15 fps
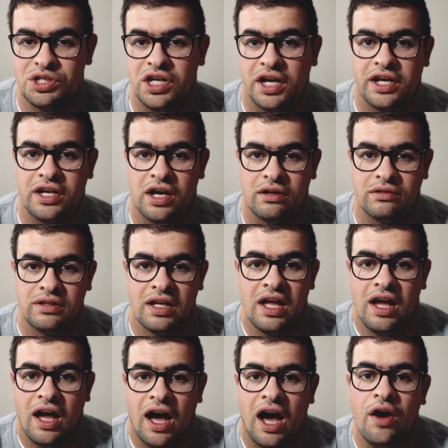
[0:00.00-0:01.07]
your shutter count,
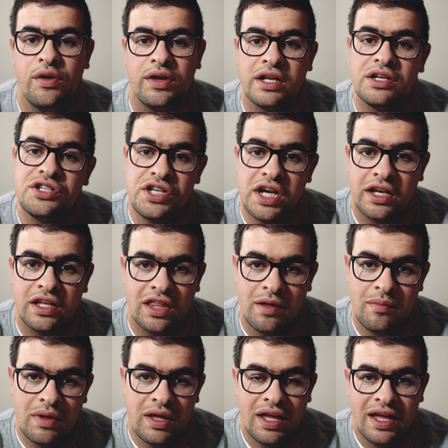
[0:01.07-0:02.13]
how you can check
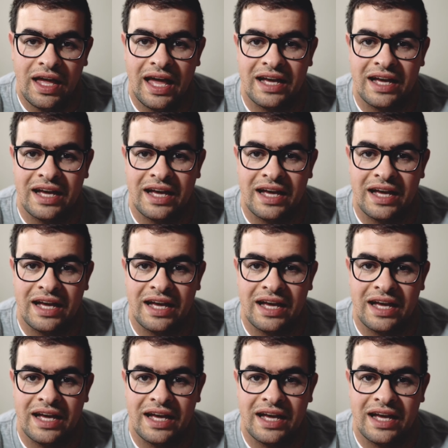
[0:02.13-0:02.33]
them,